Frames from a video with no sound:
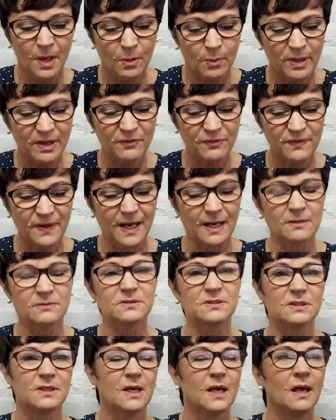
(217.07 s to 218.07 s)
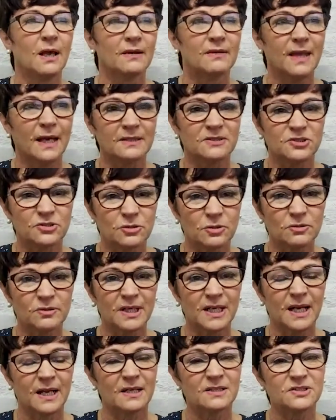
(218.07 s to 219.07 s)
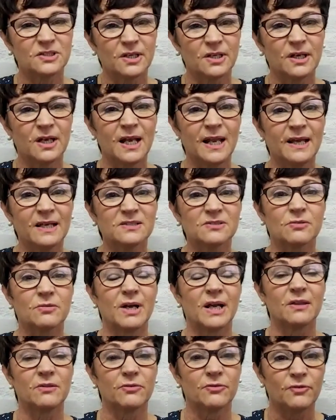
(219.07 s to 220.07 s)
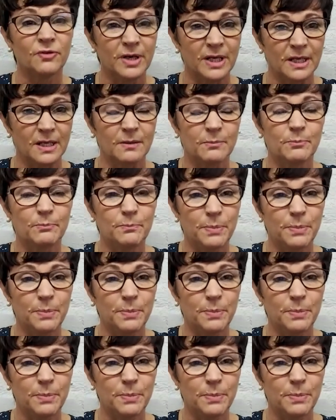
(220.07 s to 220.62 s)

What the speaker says: we found that children as early as grade 3